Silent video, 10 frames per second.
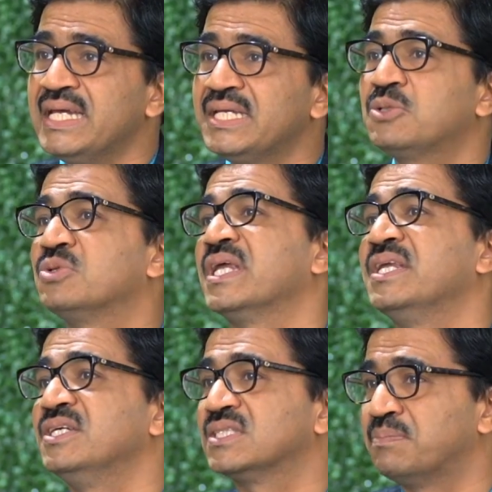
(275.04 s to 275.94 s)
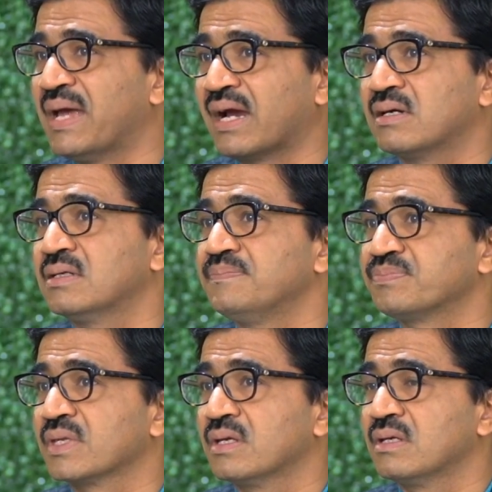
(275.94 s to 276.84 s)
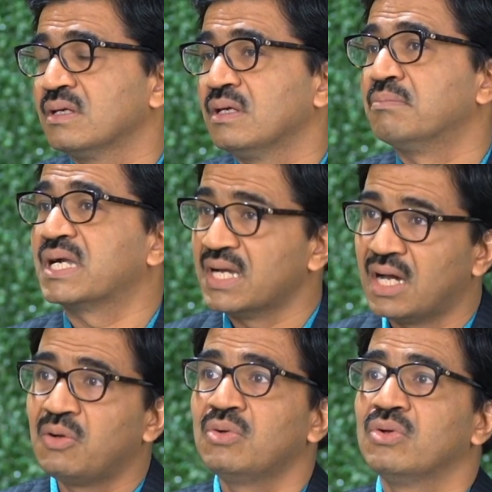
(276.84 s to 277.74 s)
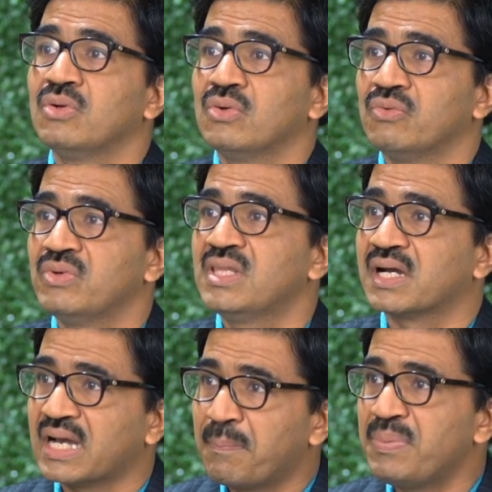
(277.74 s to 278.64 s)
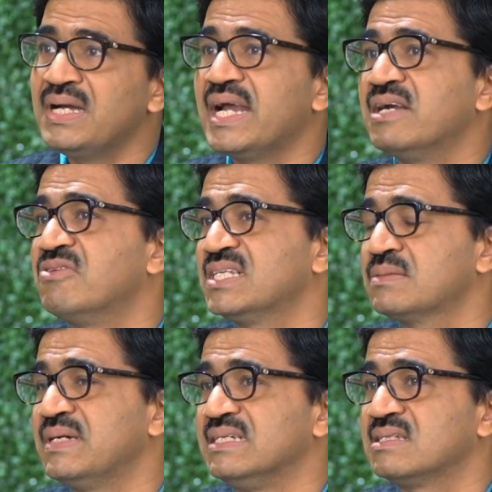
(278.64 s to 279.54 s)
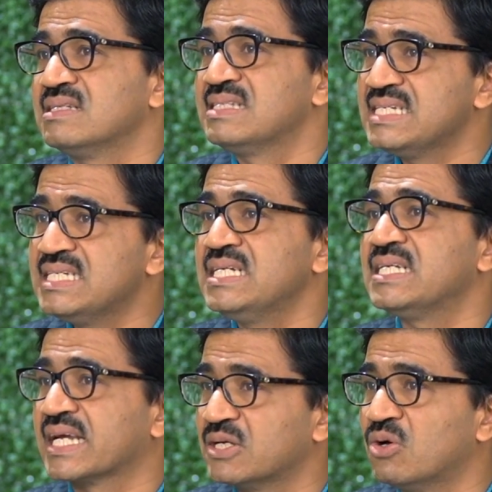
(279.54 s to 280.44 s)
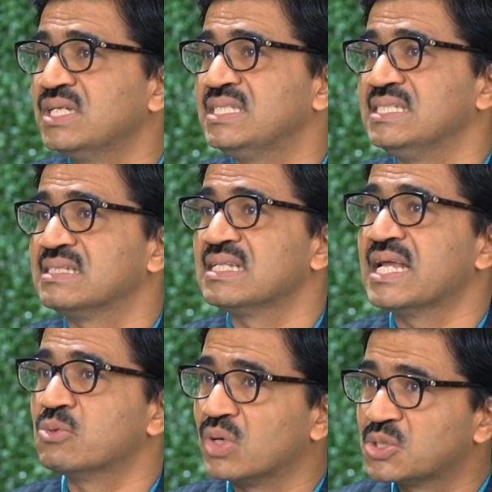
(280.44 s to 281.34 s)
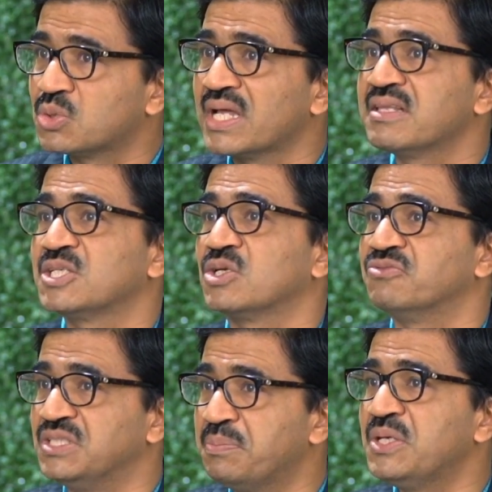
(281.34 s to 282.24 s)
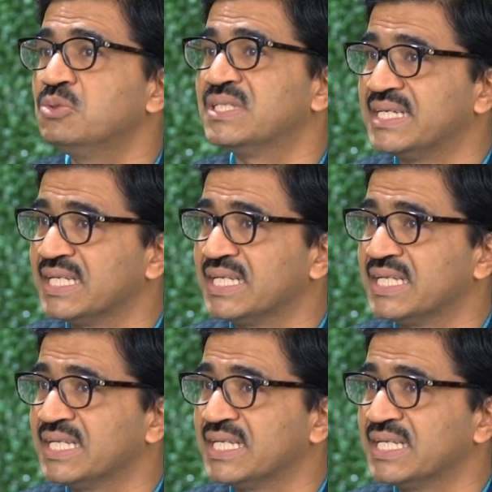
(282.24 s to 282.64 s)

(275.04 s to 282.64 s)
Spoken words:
8 to 10 years back. But now, with the rapid advancements seen in technologies like virtualization of GPUs and